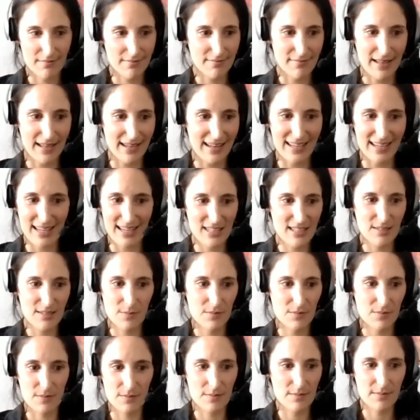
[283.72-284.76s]
He can
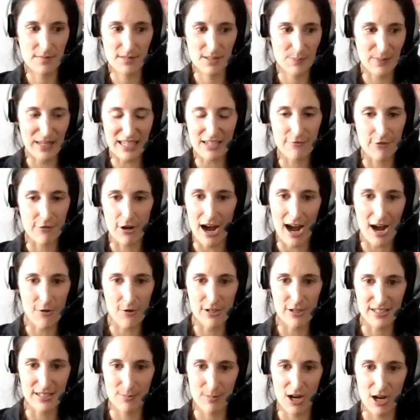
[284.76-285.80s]
speak for
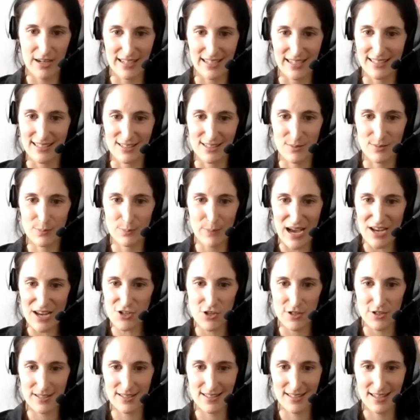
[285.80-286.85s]
hours about his
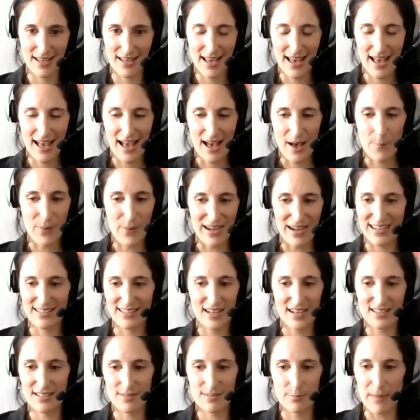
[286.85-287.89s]
passions, but he
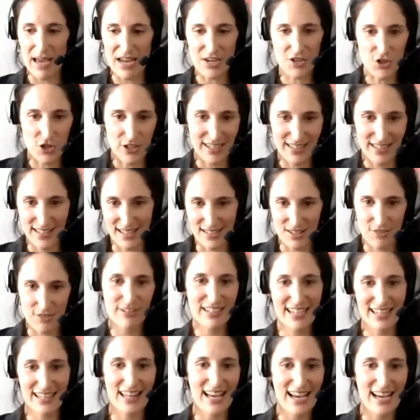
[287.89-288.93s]
doesn't
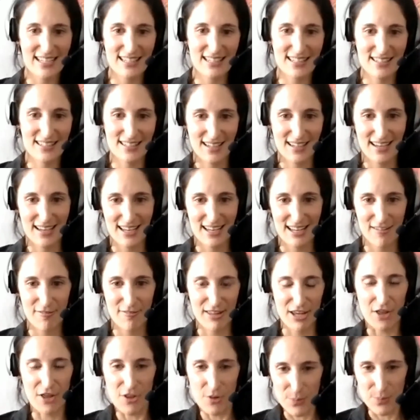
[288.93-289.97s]
realize if the
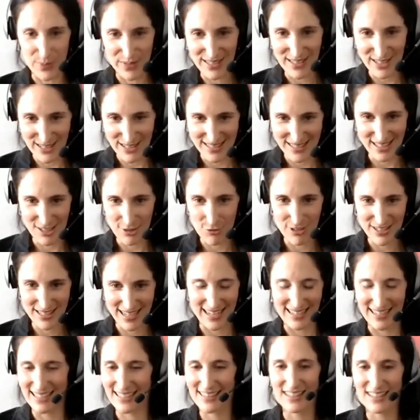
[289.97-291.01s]
other person is interested,
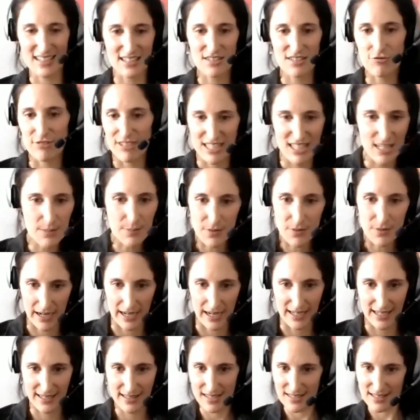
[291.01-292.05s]
and he doesn't reciprocate.
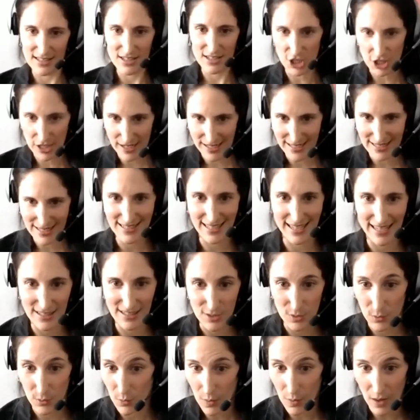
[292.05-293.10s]
He doesn't turn and say,
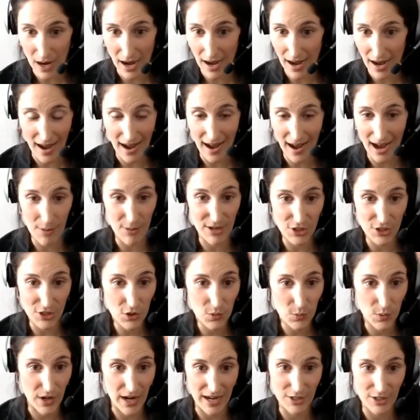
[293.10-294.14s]
so how are you?
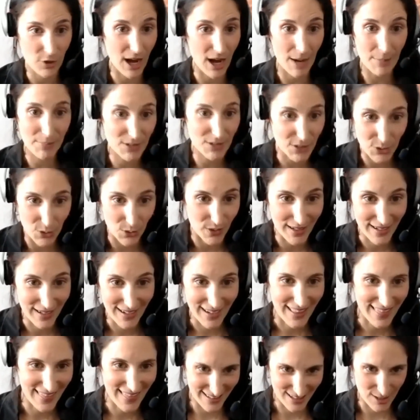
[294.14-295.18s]
What are you up to
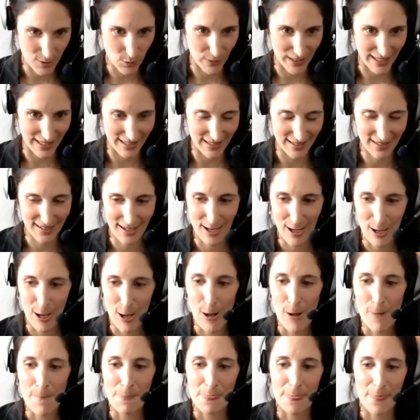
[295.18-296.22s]
this week?
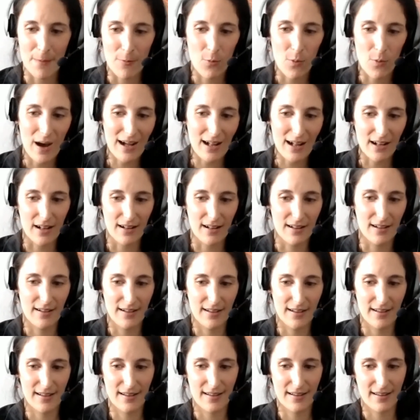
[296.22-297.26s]
While
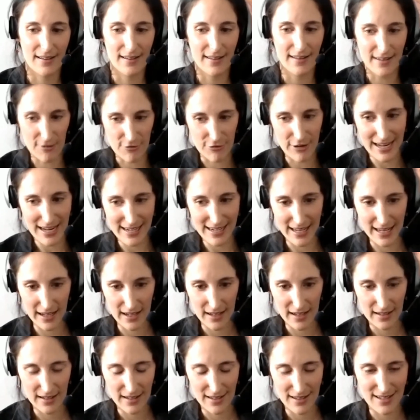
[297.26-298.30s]

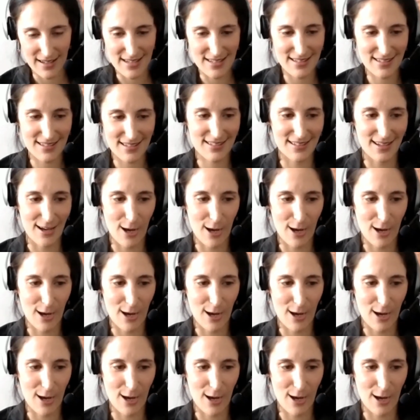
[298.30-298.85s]
Irene is